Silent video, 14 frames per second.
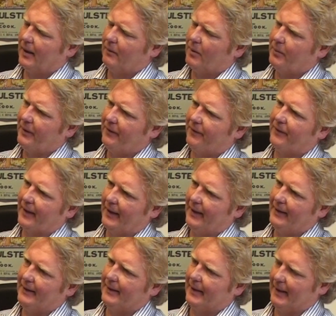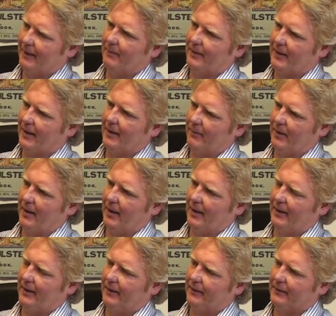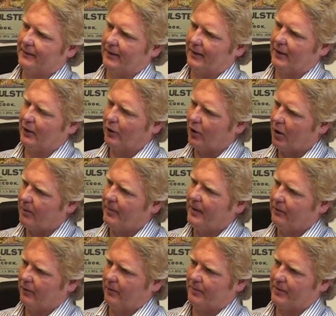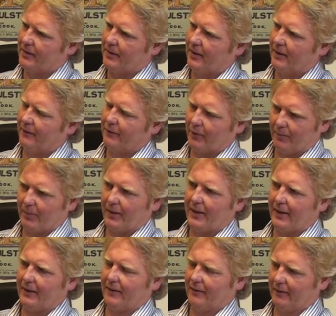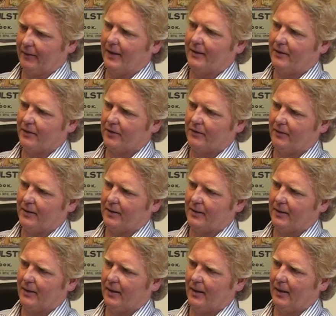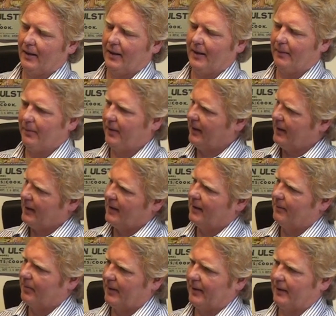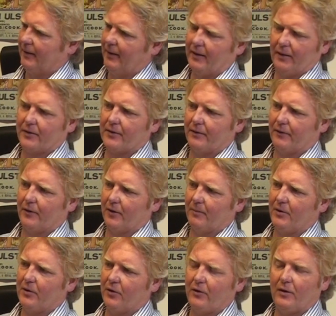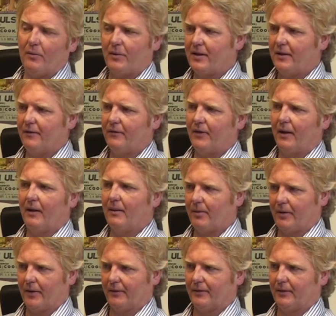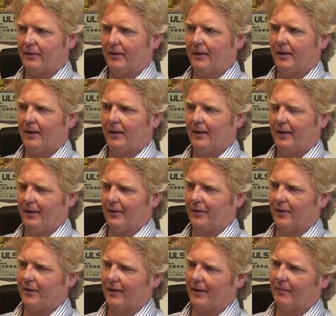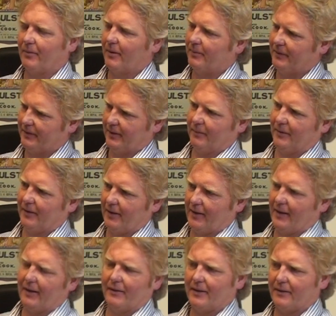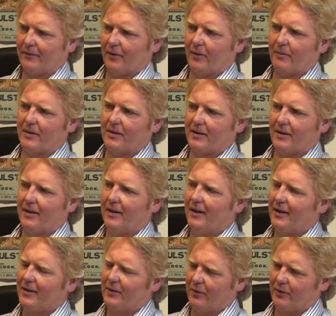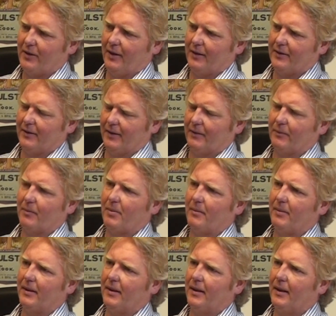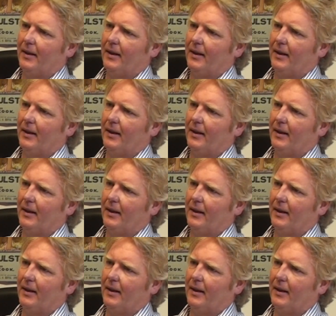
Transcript: What we find time and time again here is that the lobby groups for particular industries, and I'm thinking here particularly of the Ulster Farmers Union, which is very powerful in Northern Ireland, probably similar to the Irish Farmers Association in the Republic.